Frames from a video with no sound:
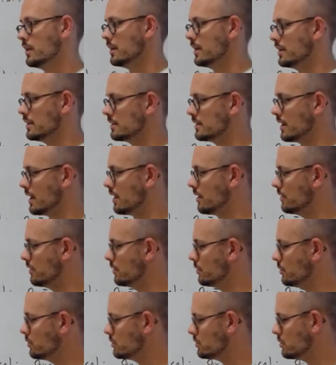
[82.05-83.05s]
is that
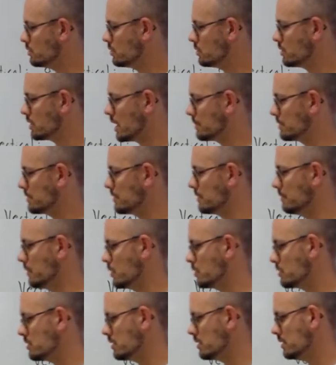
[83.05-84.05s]
those two types of
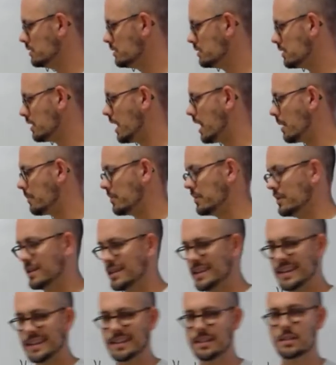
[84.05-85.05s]
motions happen
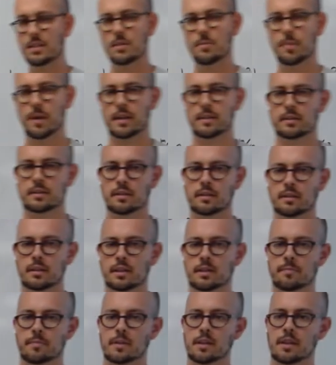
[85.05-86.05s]
independently,